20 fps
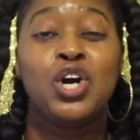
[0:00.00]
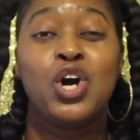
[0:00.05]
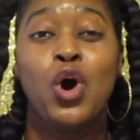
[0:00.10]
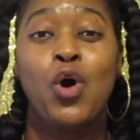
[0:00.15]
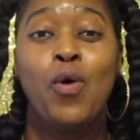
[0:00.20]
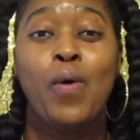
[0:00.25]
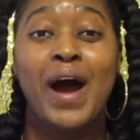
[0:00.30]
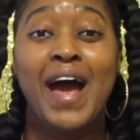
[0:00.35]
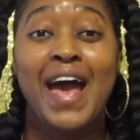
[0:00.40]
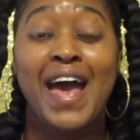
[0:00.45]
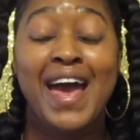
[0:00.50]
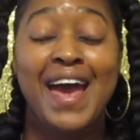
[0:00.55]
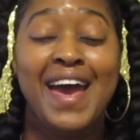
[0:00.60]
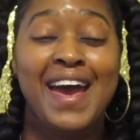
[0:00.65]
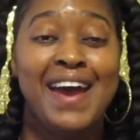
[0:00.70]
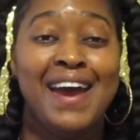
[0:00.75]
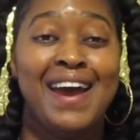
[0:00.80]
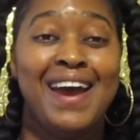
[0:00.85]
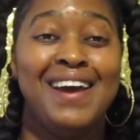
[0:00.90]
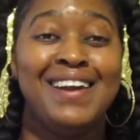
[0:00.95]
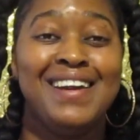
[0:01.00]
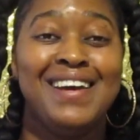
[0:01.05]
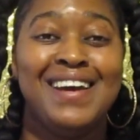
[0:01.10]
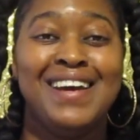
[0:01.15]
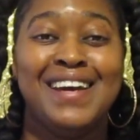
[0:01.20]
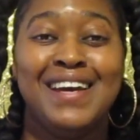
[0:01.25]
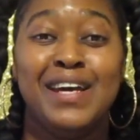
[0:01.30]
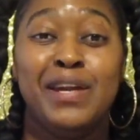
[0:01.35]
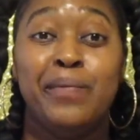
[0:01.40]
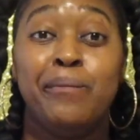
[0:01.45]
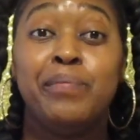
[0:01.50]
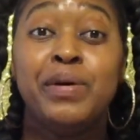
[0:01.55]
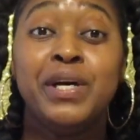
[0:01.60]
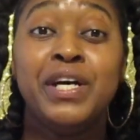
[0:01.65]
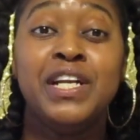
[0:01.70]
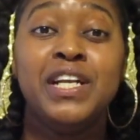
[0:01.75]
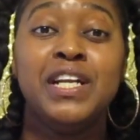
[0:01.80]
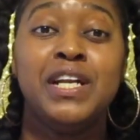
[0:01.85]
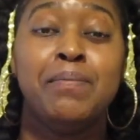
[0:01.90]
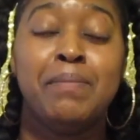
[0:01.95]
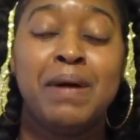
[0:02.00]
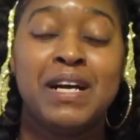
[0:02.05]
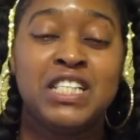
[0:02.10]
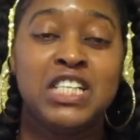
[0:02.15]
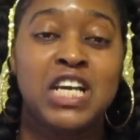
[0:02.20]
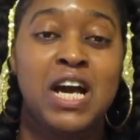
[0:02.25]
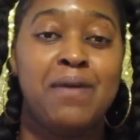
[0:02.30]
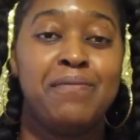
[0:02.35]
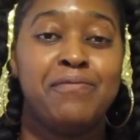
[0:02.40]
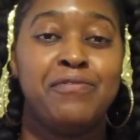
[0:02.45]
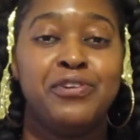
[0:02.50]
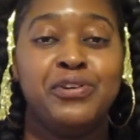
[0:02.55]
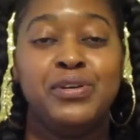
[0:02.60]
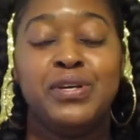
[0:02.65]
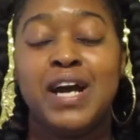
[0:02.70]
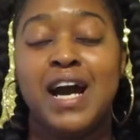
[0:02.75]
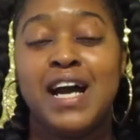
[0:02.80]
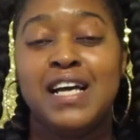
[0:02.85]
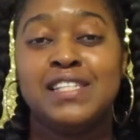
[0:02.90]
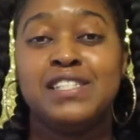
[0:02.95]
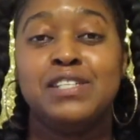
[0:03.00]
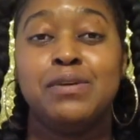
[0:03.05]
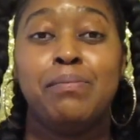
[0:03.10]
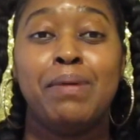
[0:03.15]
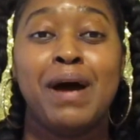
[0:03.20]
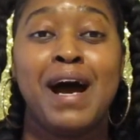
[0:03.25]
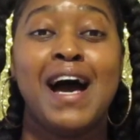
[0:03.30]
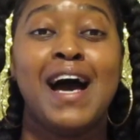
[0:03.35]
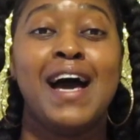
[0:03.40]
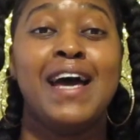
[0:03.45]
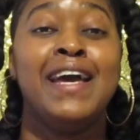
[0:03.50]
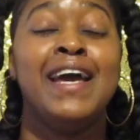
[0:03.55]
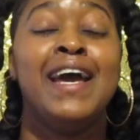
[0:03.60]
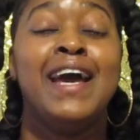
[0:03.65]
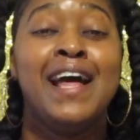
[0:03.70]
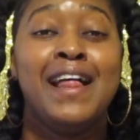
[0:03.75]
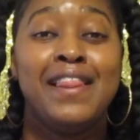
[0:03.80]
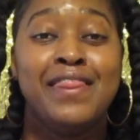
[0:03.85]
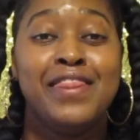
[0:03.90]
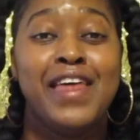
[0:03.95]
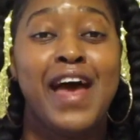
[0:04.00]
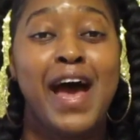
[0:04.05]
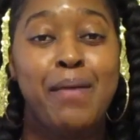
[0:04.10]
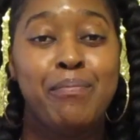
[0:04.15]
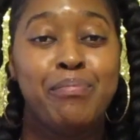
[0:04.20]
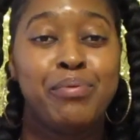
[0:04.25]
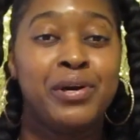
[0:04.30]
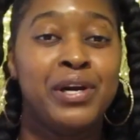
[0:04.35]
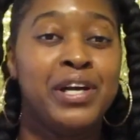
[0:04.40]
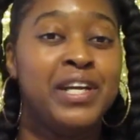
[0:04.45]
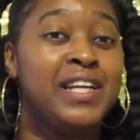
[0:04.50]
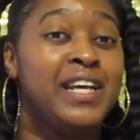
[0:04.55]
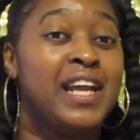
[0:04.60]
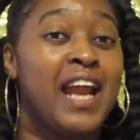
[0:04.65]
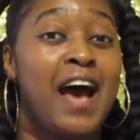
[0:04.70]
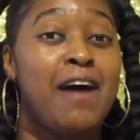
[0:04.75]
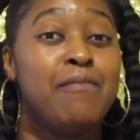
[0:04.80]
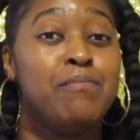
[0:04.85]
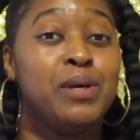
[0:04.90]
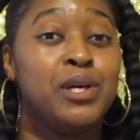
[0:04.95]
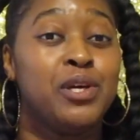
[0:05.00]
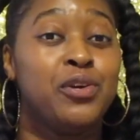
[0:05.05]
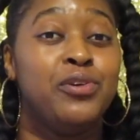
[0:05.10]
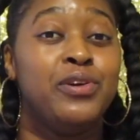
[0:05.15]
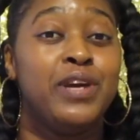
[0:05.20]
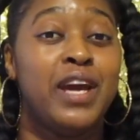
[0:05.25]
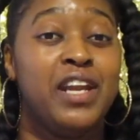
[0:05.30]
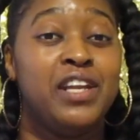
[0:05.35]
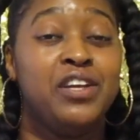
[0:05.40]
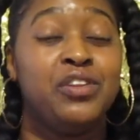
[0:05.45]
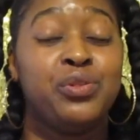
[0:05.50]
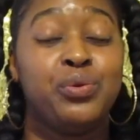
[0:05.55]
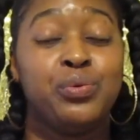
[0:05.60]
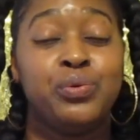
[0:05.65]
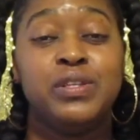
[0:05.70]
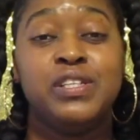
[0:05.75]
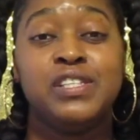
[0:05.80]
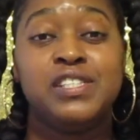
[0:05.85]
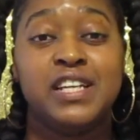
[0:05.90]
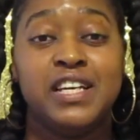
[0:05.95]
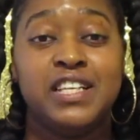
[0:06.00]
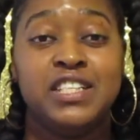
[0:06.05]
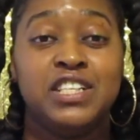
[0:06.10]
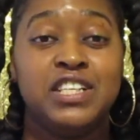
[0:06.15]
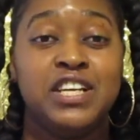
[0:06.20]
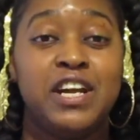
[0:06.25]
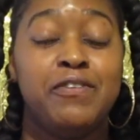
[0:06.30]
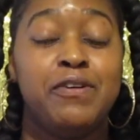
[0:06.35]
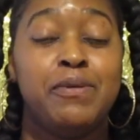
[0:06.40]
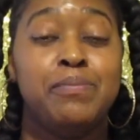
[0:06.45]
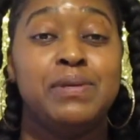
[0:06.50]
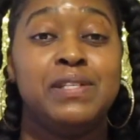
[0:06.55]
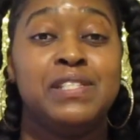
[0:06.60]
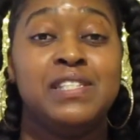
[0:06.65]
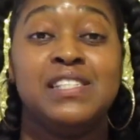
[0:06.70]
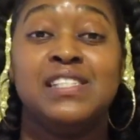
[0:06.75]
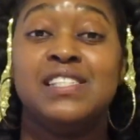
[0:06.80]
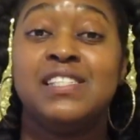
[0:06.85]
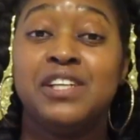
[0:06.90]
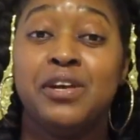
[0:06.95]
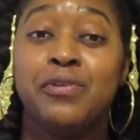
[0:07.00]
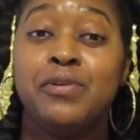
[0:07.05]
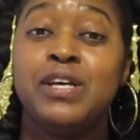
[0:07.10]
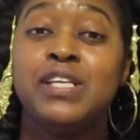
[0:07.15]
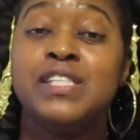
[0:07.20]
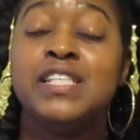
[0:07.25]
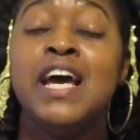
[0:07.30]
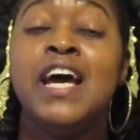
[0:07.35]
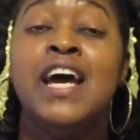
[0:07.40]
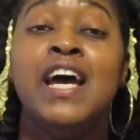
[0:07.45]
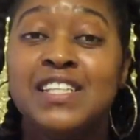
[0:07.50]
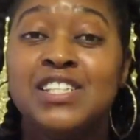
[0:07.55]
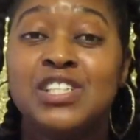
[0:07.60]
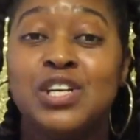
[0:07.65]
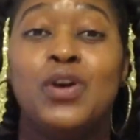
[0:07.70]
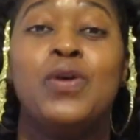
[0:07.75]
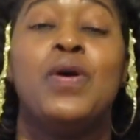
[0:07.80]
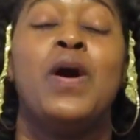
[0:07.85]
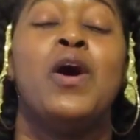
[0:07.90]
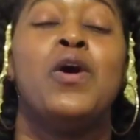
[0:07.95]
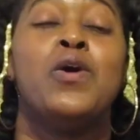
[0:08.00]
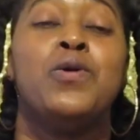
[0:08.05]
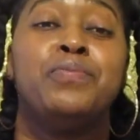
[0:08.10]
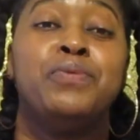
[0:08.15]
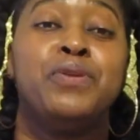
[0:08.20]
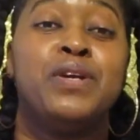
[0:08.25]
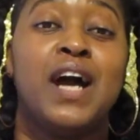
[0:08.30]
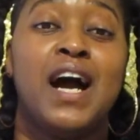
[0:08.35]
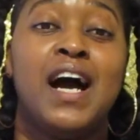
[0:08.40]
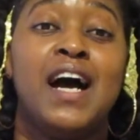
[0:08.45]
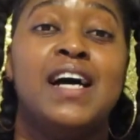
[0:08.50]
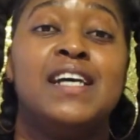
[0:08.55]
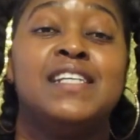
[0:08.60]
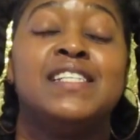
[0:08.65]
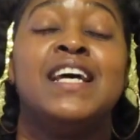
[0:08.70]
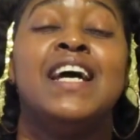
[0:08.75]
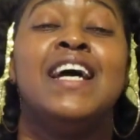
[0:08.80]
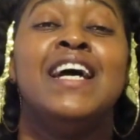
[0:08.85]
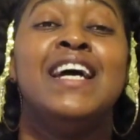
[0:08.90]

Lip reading: go ahead and put it in my shop for you guys to buy that print that I've been creating through the stationery business series. So I hope you guys